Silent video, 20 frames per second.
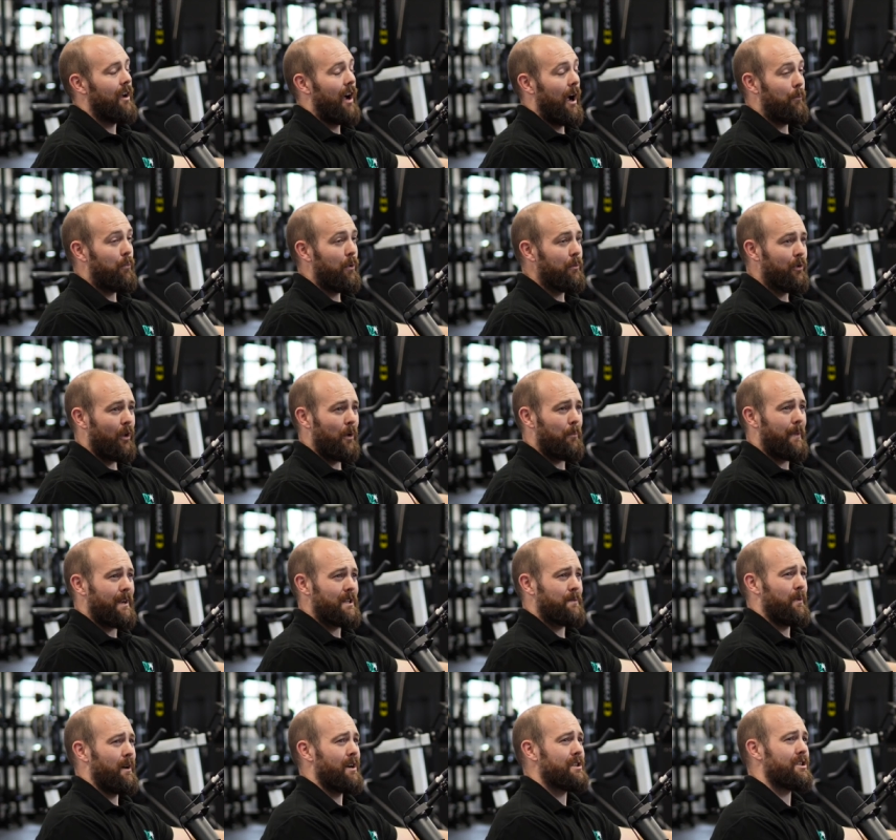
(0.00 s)
I'm probably not the
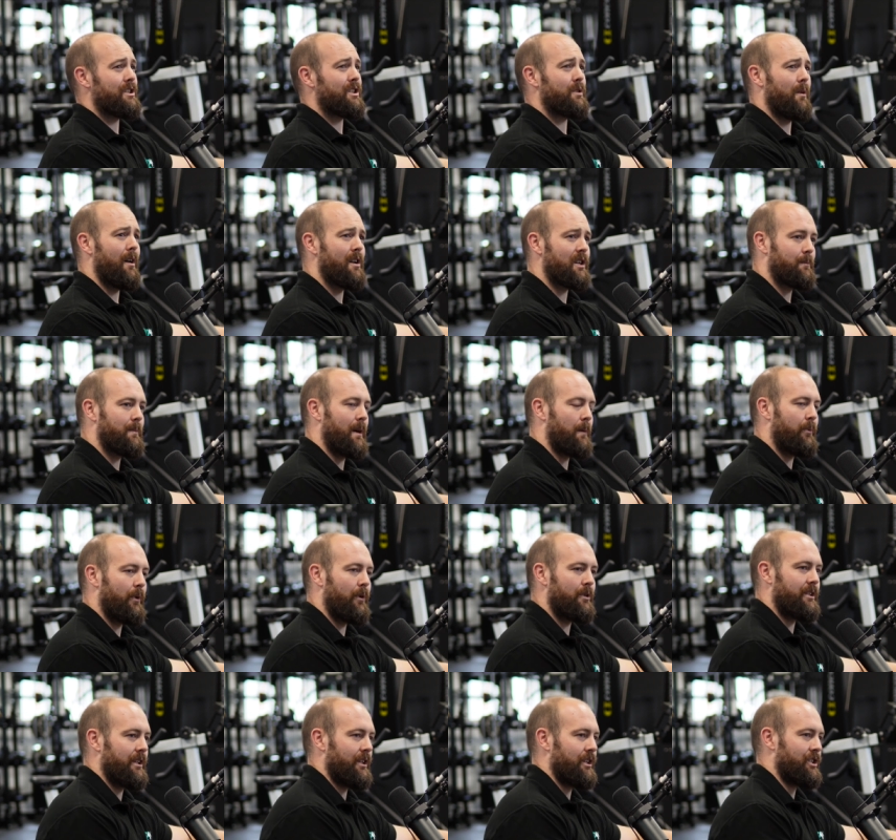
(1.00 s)
best person to ask about
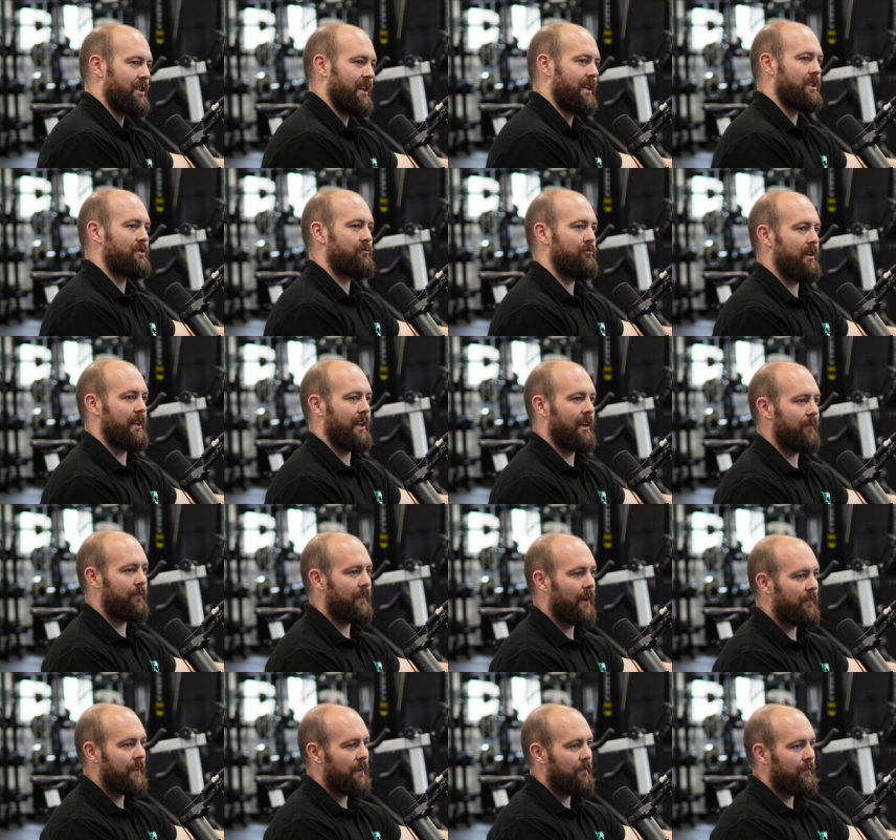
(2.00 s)
protein shakes, really. I've
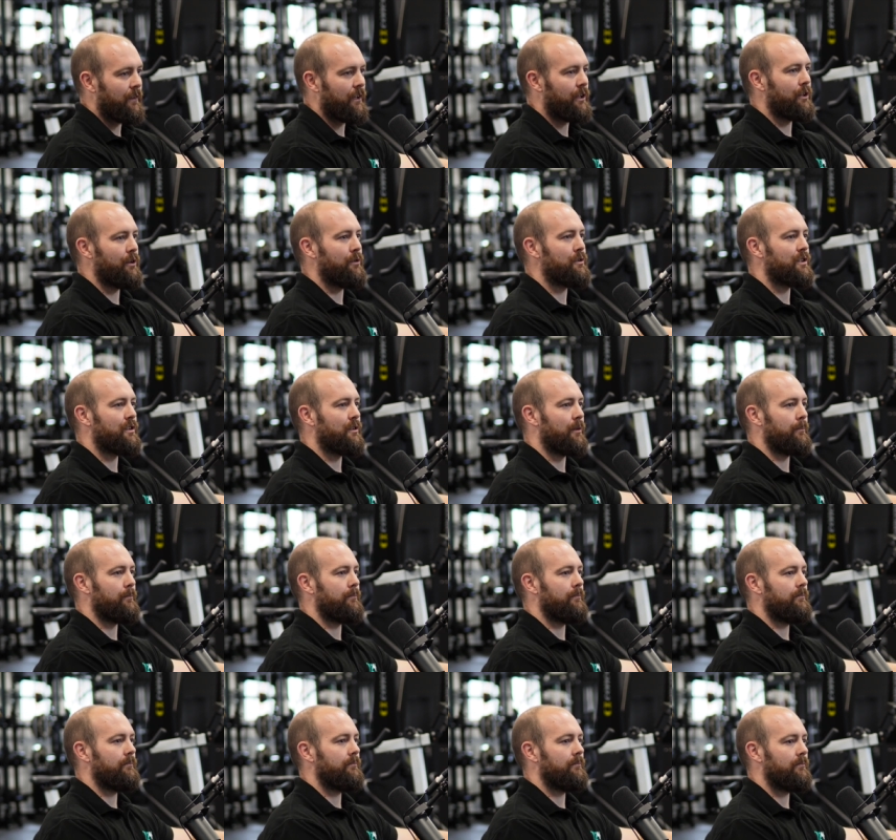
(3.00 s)
definitely used
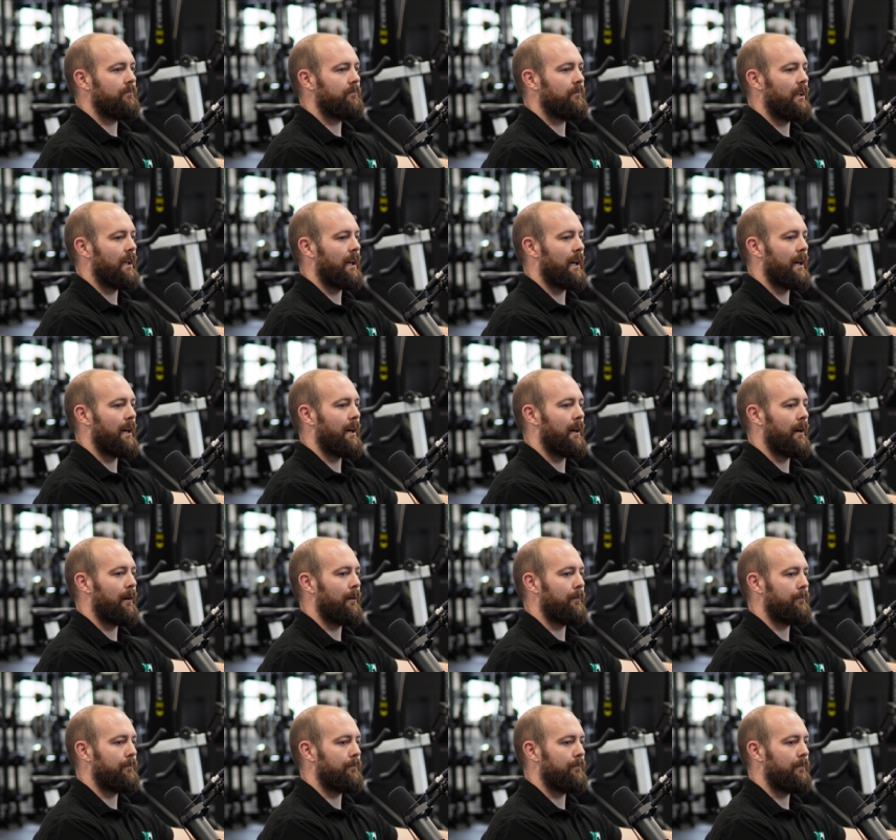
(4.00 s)
them
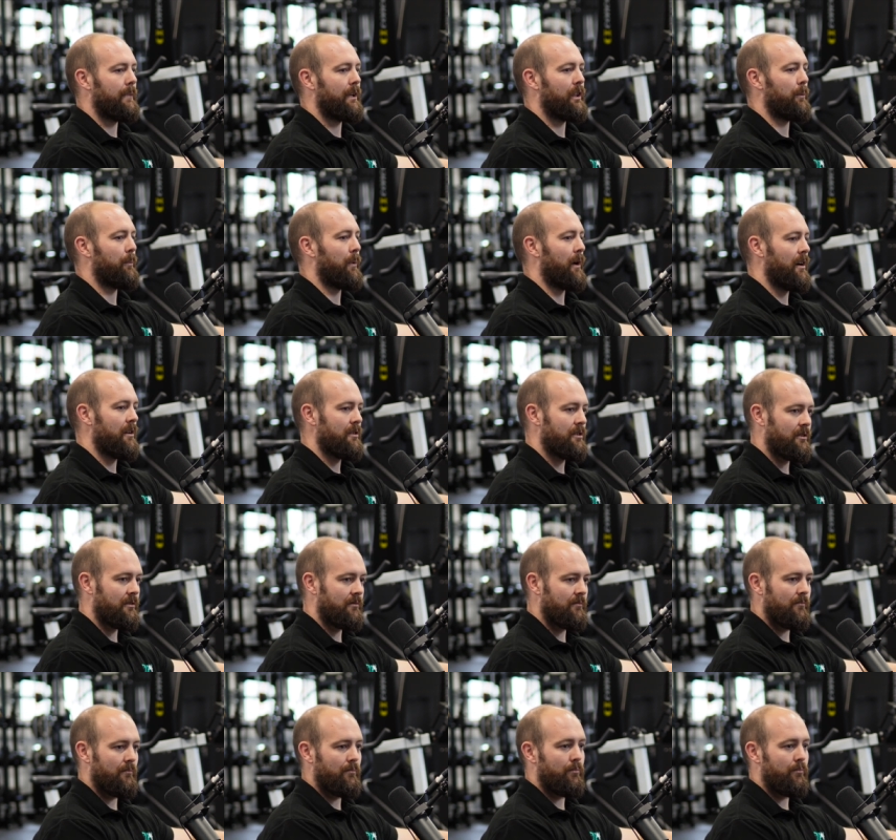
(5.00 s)
in the past,